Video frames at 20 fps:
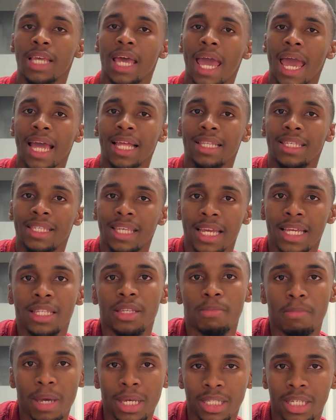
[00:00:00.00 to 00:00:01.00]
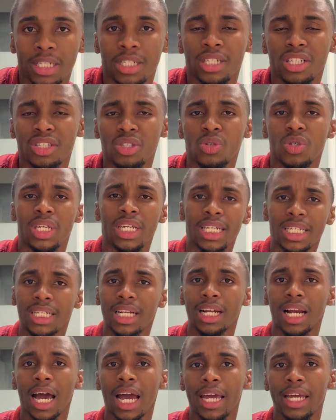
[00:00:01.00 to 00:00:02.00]
and sends messages to each
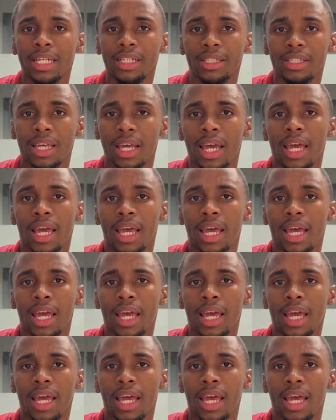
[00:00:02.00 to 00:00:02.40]
client